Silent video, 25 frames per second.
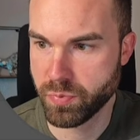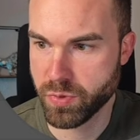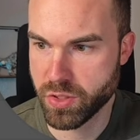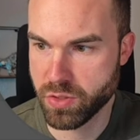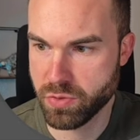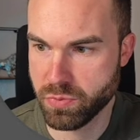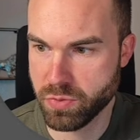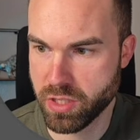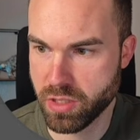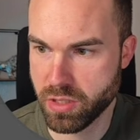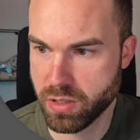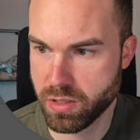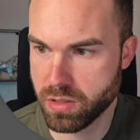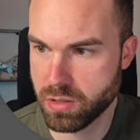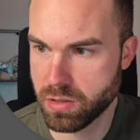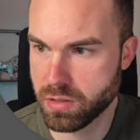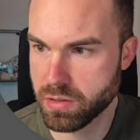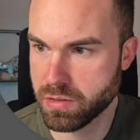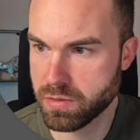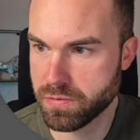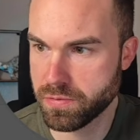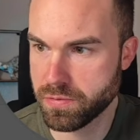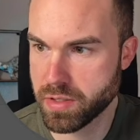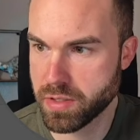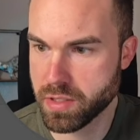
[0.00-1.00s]
So we got all
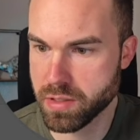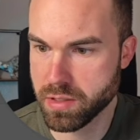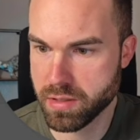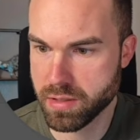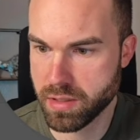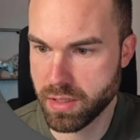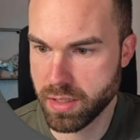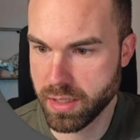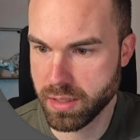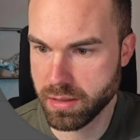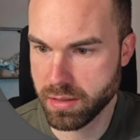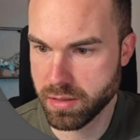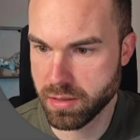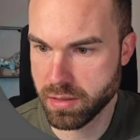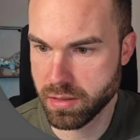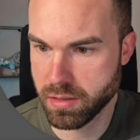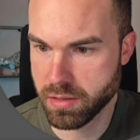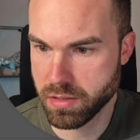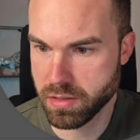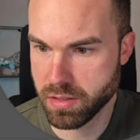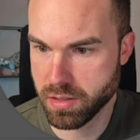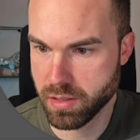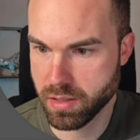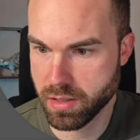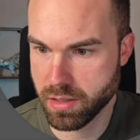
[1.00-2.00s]
the fields selected,